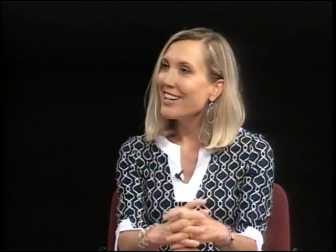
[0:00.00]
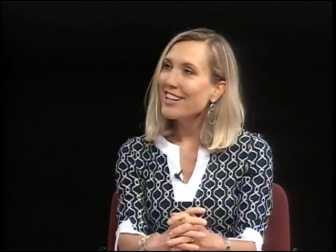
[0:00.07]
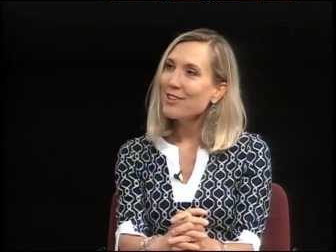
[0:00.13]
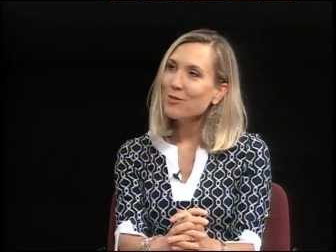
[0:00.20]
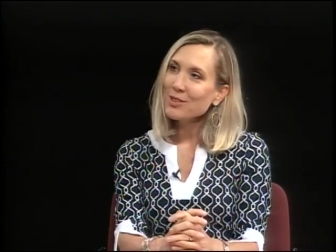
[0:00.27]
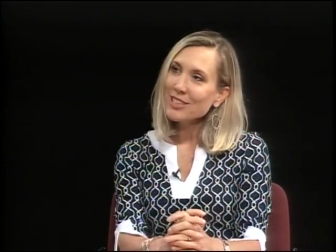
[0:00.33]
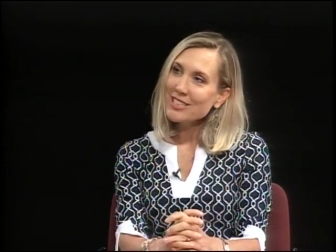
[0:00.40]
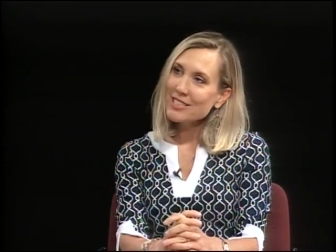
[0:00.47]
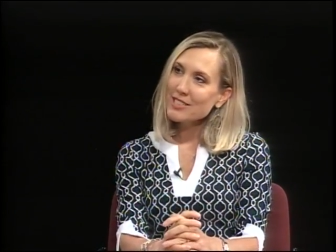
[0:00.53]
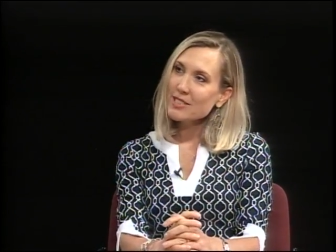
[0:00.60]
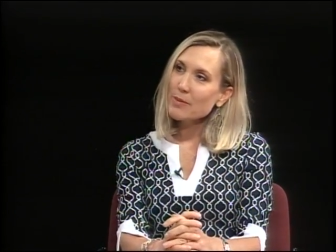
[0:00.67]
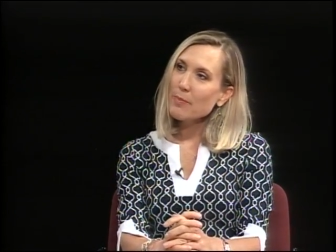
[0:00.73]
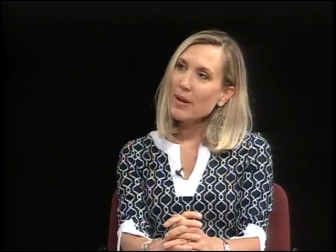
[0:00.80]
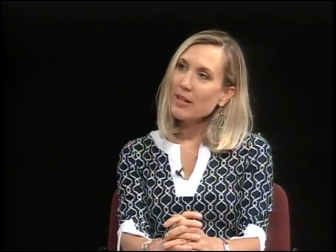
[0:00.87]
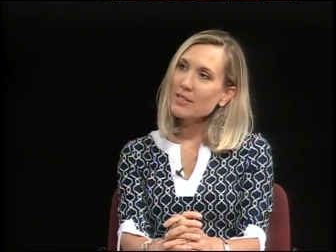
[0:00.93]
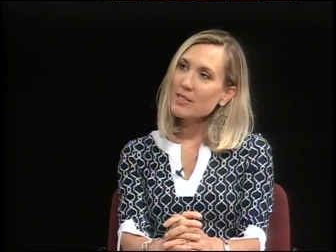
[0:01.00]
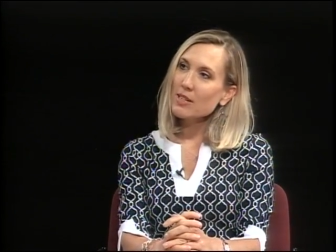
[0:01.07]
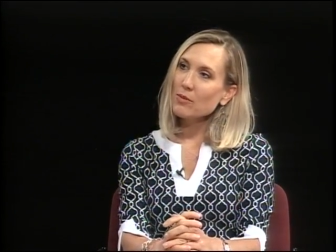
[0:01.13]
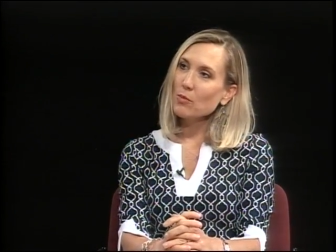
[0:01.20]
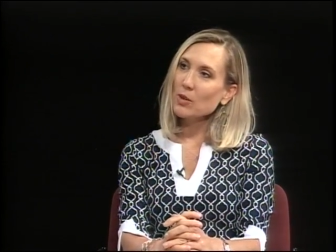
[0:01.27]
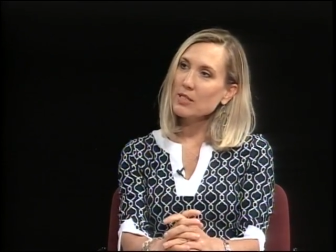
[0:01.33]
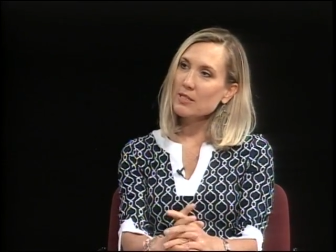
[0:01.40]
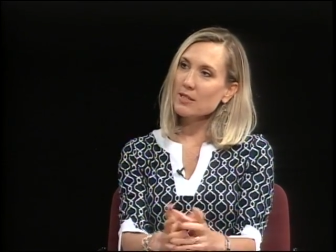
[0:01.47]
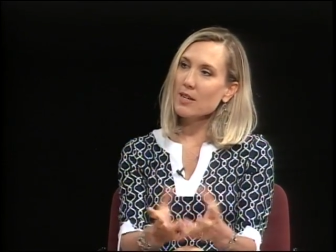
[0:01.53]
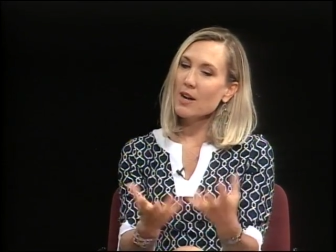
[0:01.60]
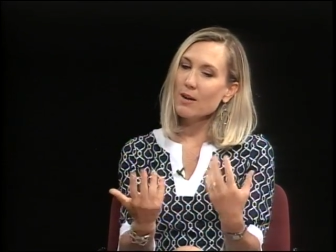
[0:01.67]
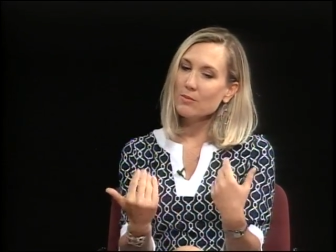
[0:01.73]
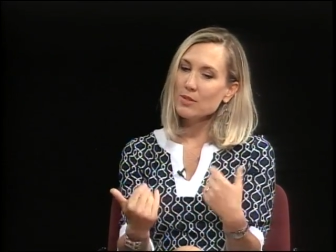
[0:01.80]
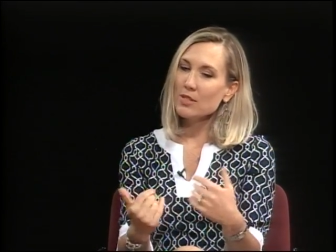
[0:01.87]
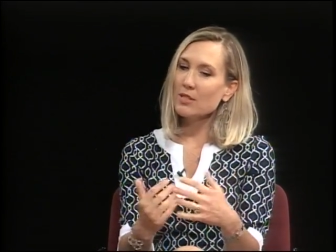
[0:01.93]
It really just depends on what's
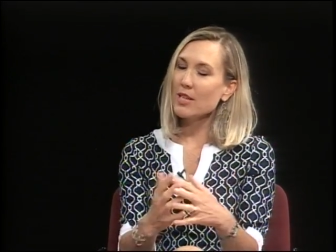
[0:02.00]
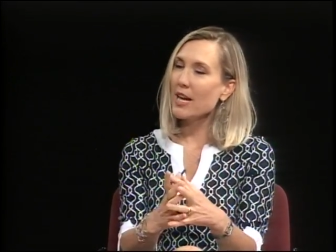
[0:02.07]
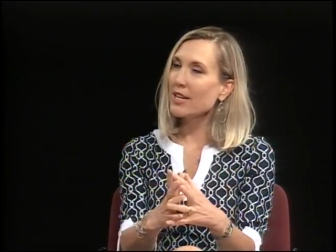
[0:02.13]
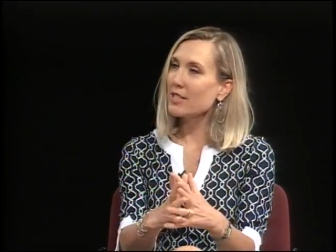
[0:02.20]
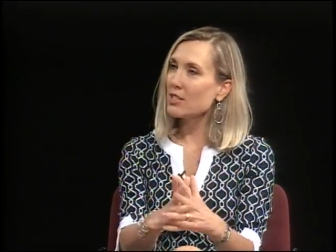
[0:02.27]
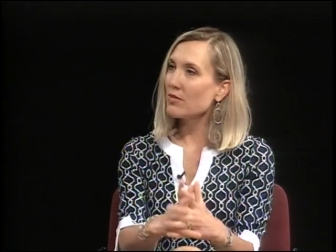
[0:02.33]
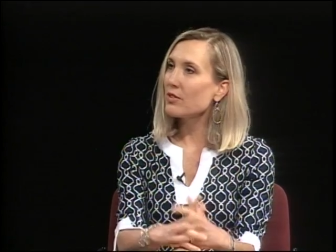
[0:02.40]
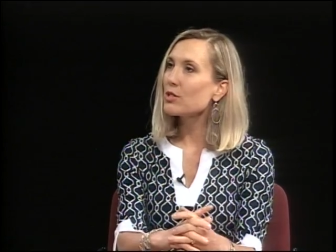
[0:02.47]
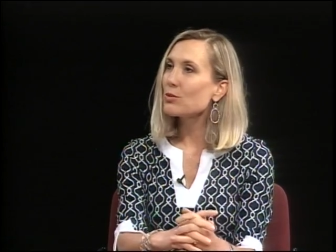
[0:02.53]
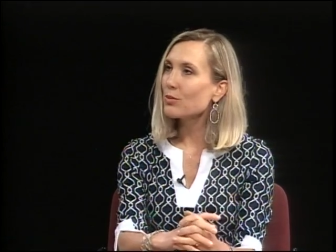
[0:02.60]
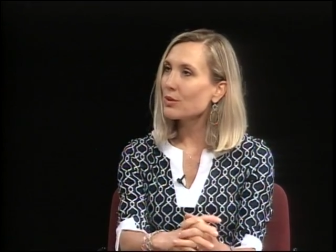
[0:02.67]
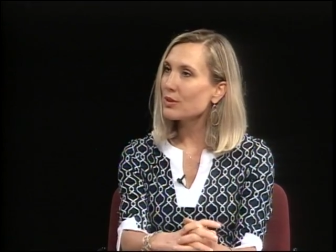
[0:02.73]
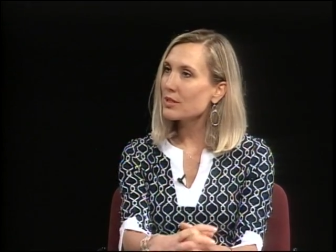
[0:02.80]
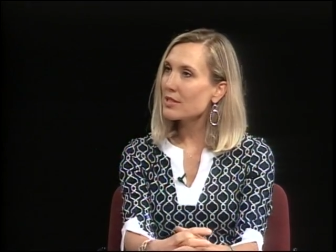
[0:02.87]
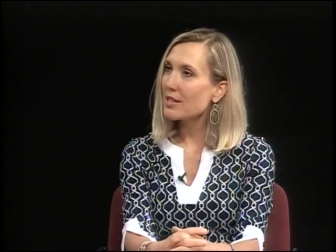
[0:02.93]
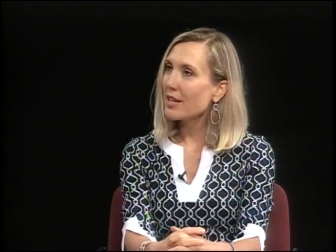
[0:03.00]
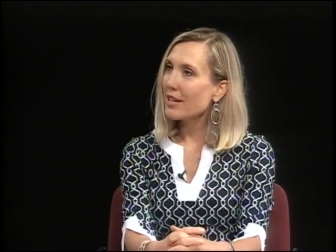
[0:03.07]
come to that individual's